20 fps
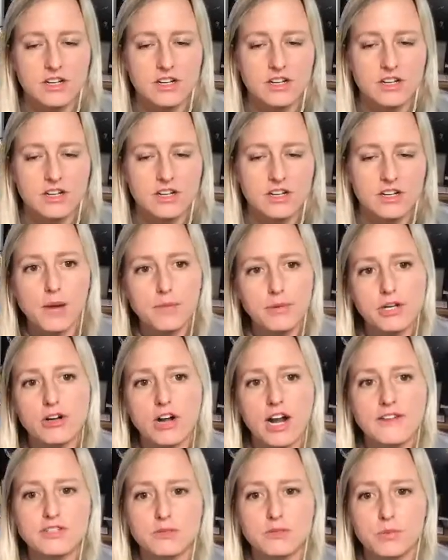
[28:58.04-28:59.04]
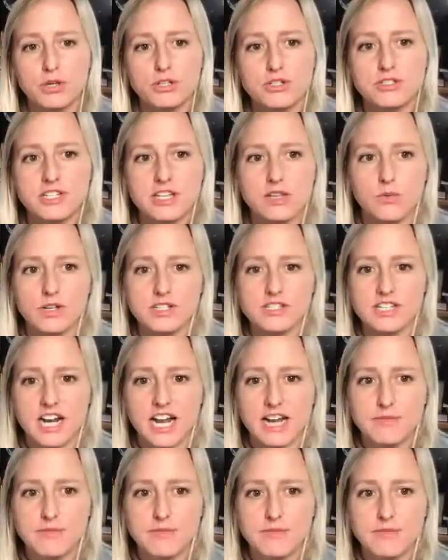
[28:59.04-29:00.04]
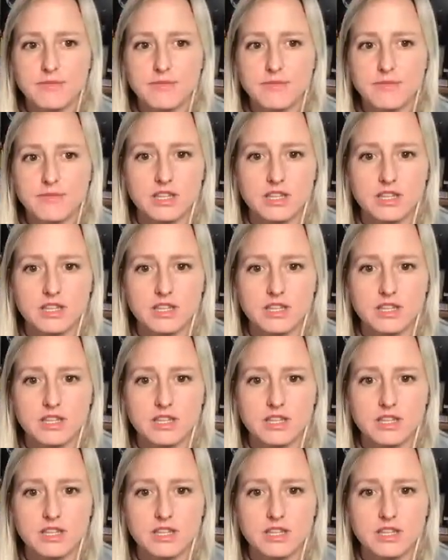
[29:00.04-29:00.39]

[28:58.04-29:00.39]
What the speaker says: Property graphs are personally the ones that I've been working with the